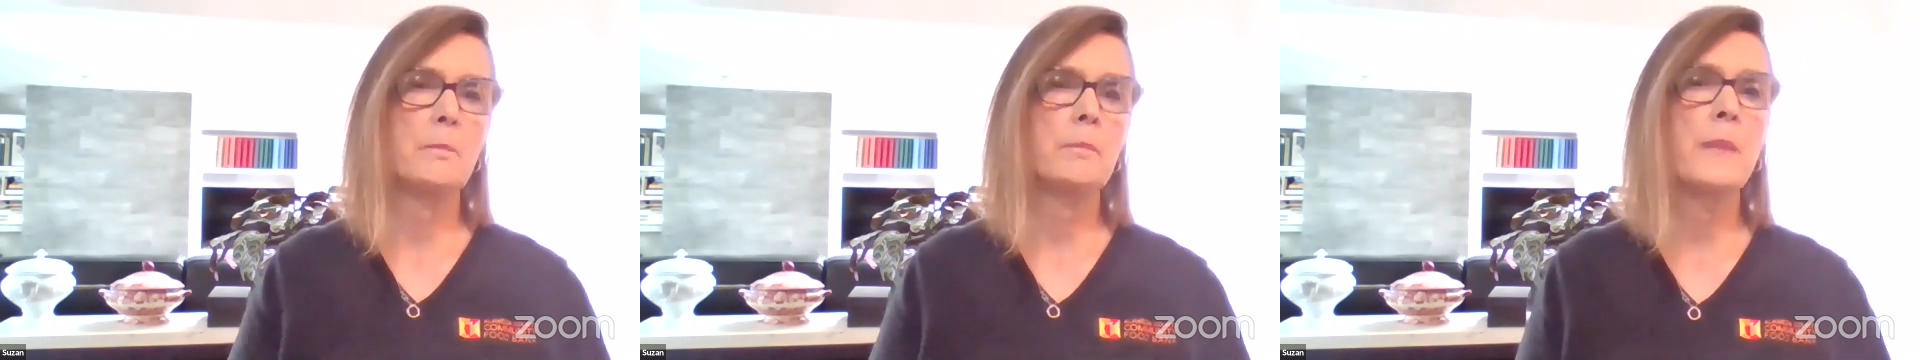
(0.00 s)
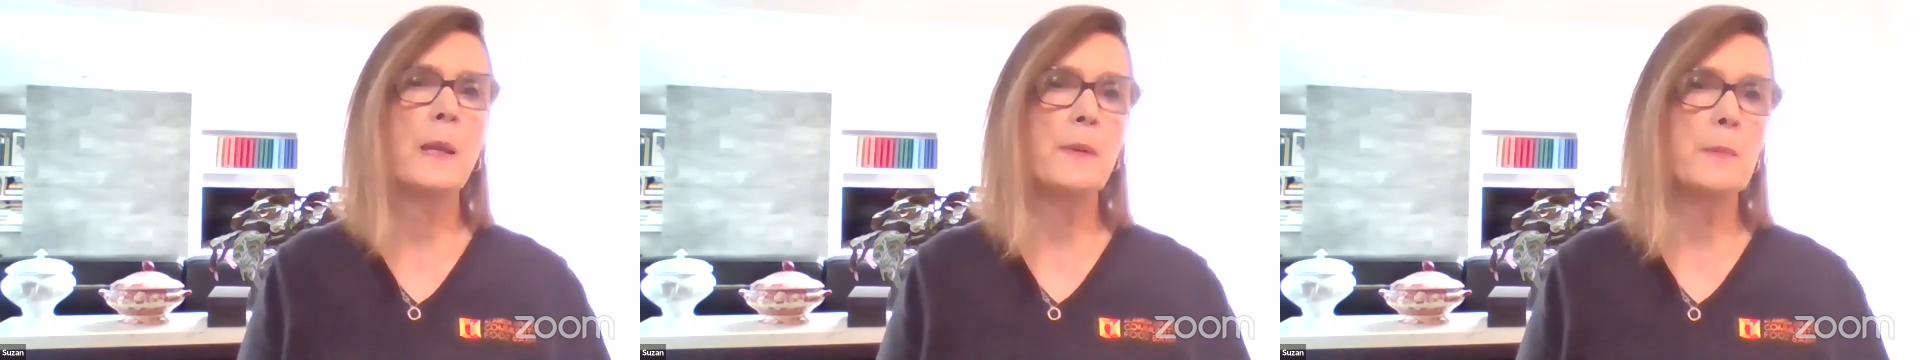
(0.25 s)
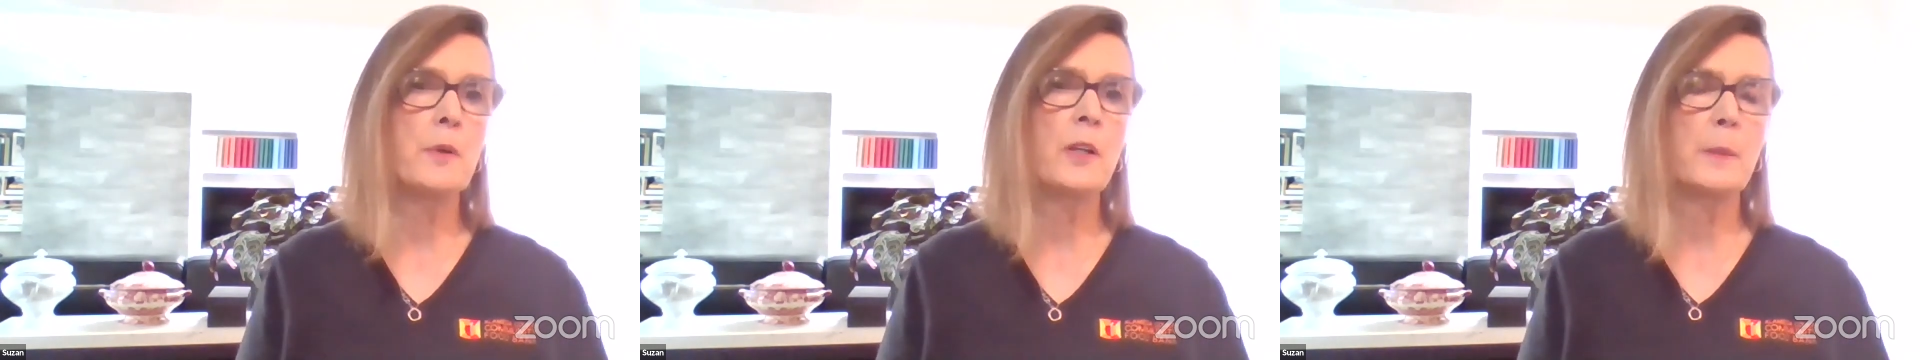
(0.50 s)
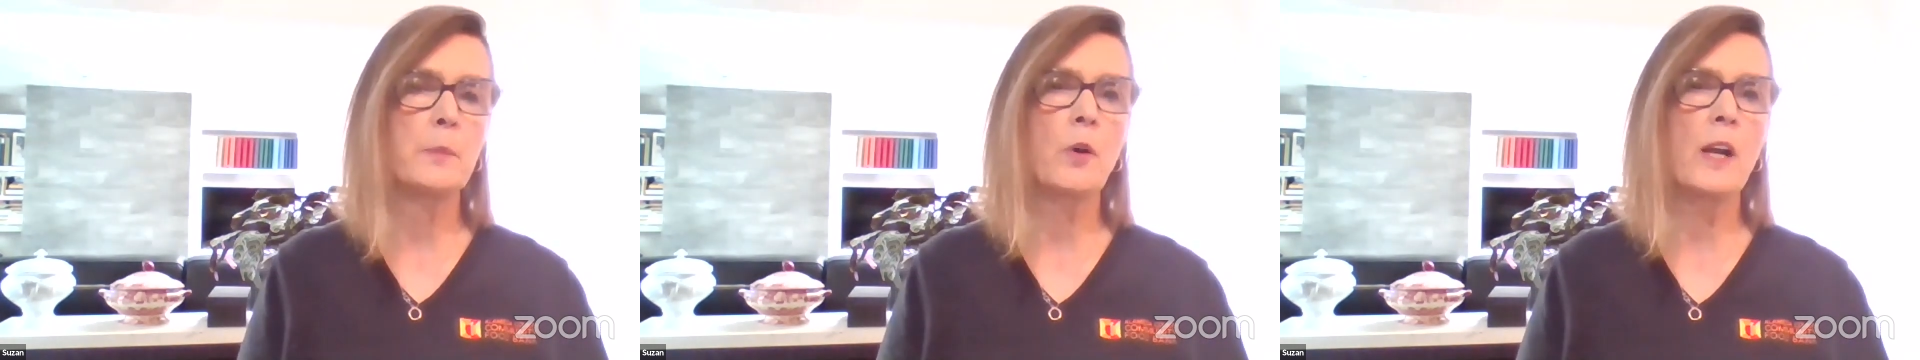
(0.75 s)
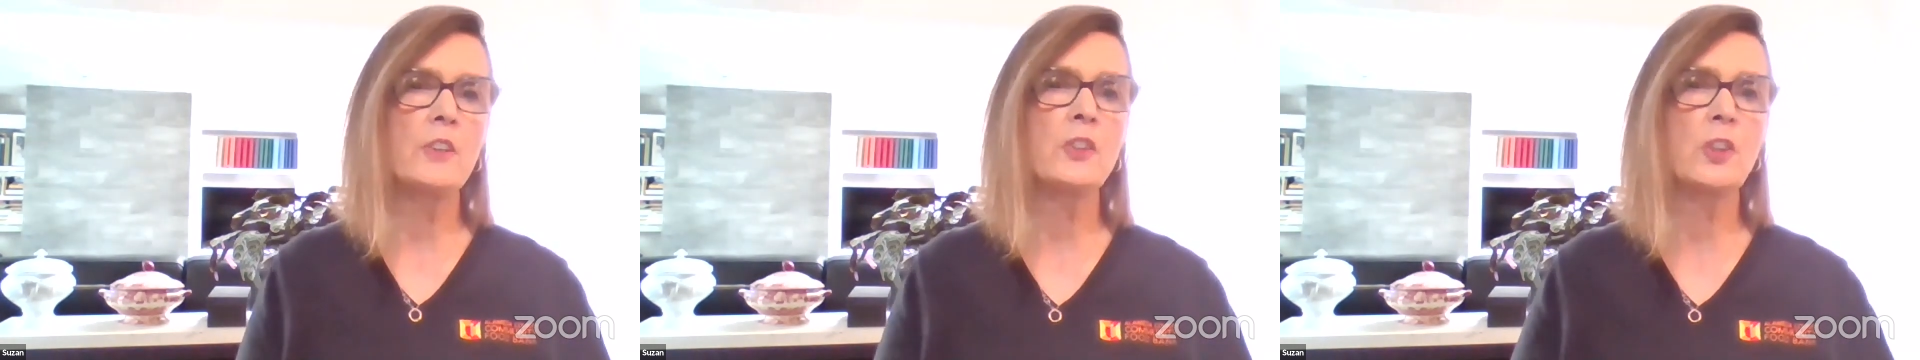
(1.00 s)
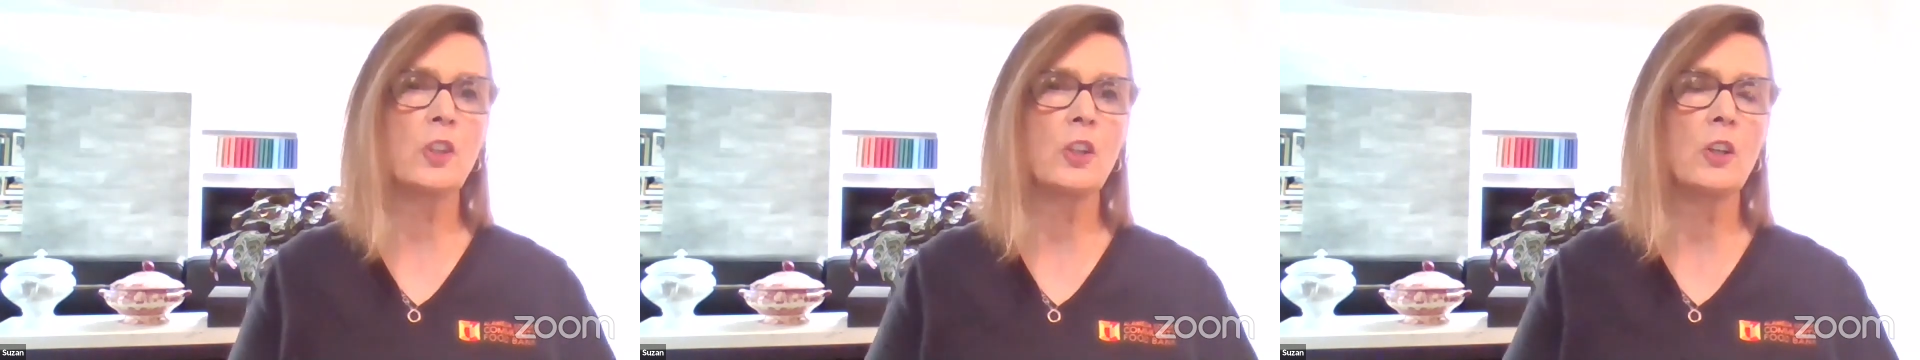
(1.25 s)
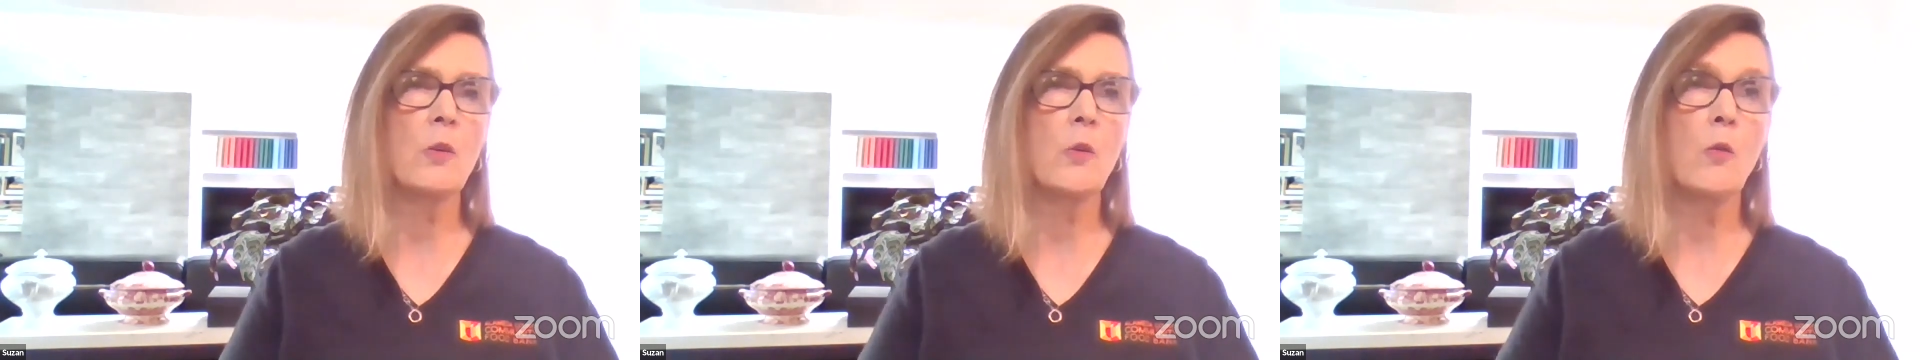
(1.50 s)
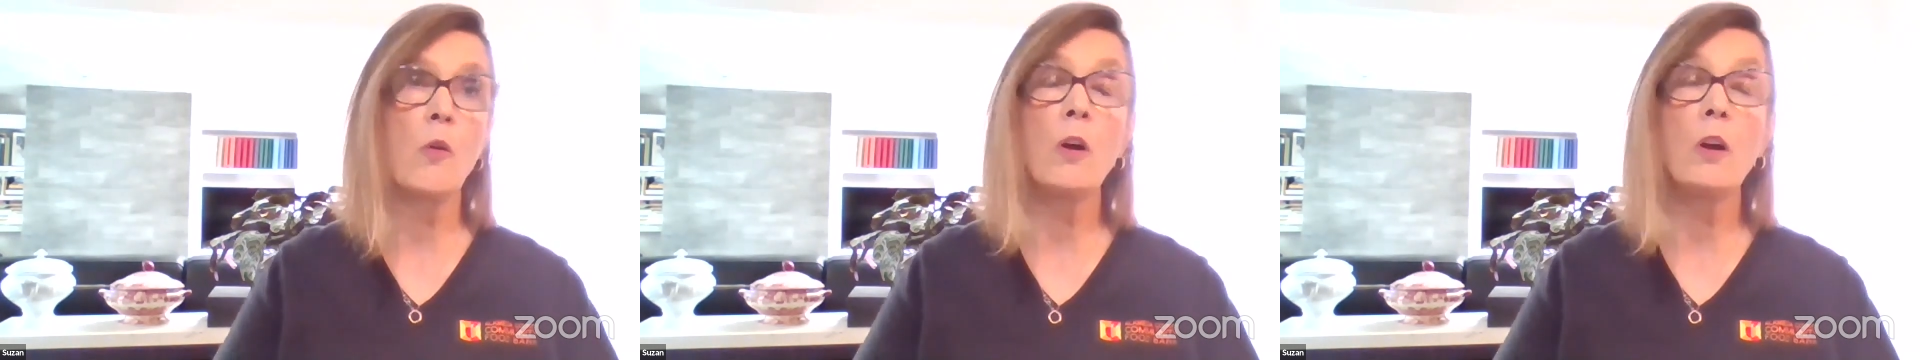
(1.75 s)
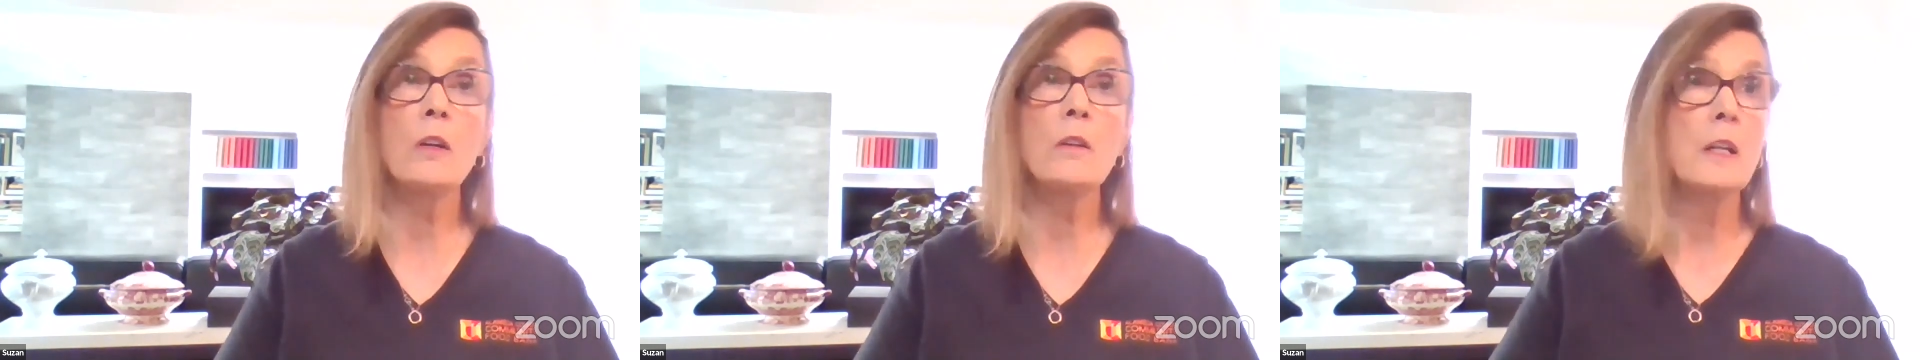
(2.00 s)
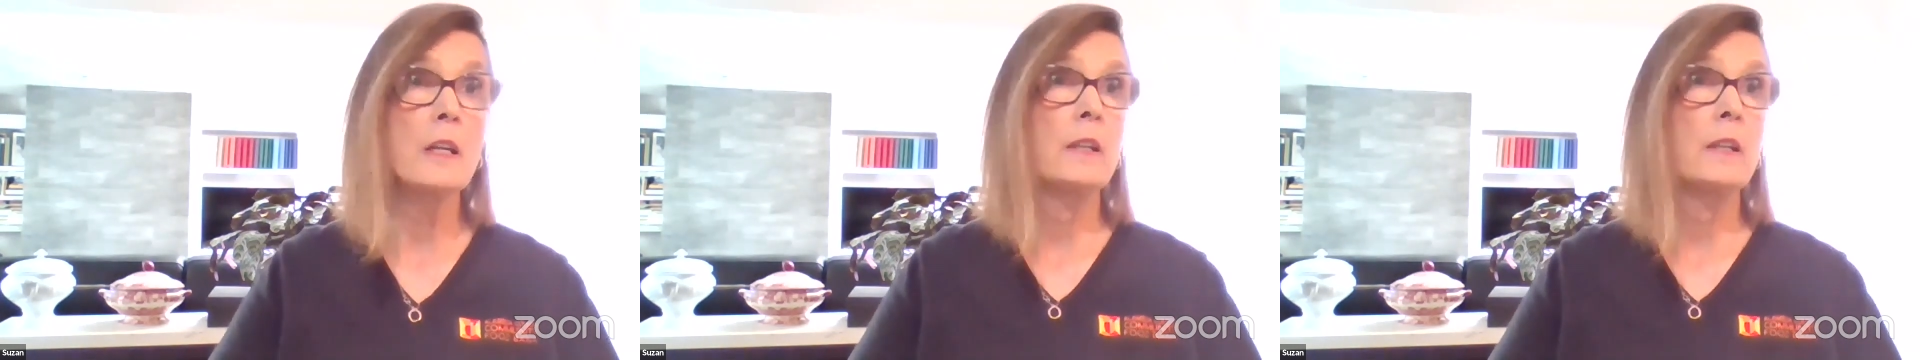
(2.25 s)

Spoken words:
maybe putting pressure, or